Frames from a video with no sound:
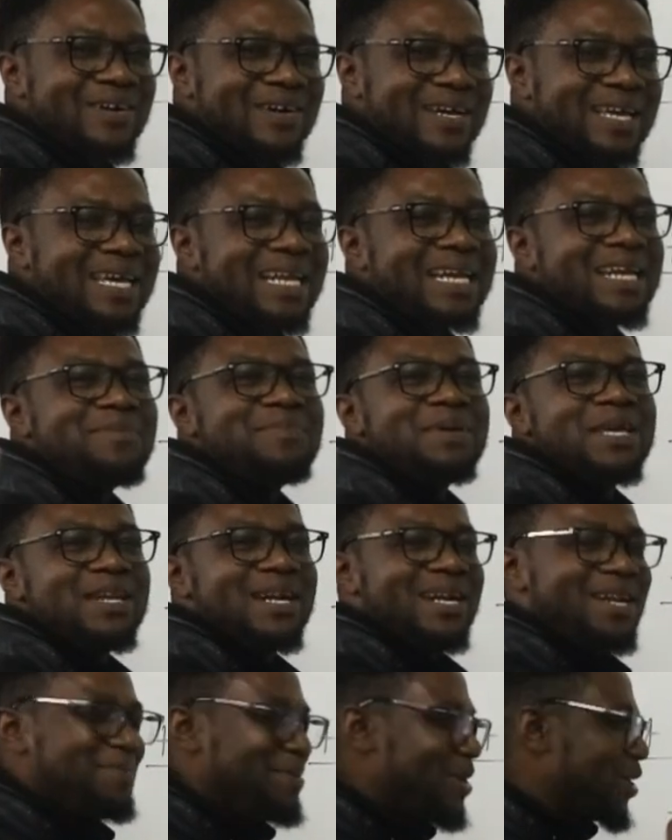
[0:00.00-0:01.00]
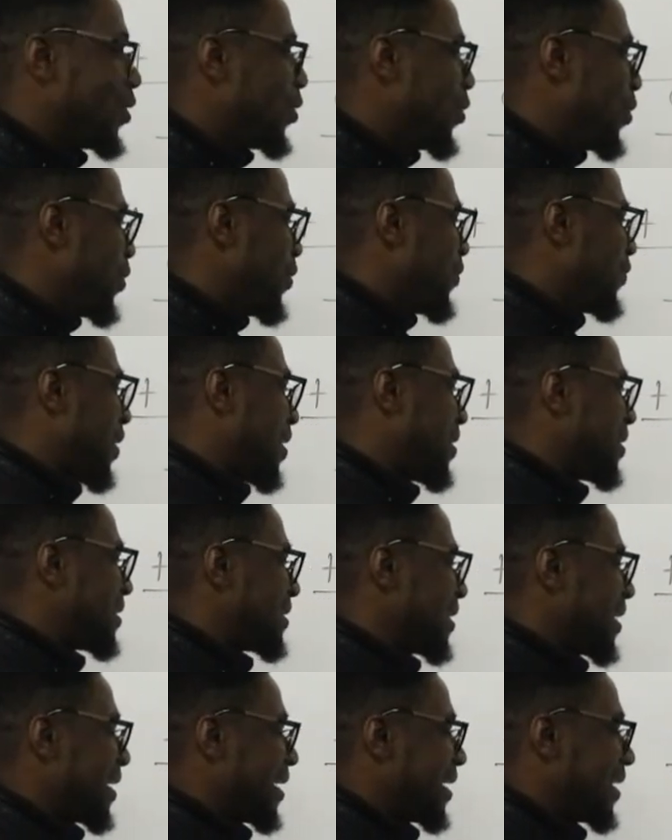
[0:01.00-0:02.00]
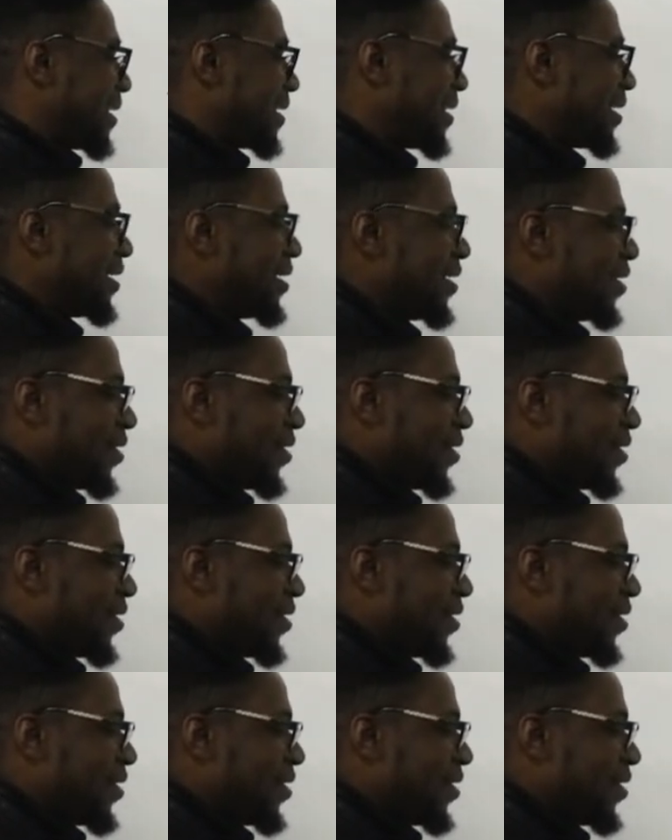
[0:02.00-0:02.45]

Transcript: Okay, let me go over it again.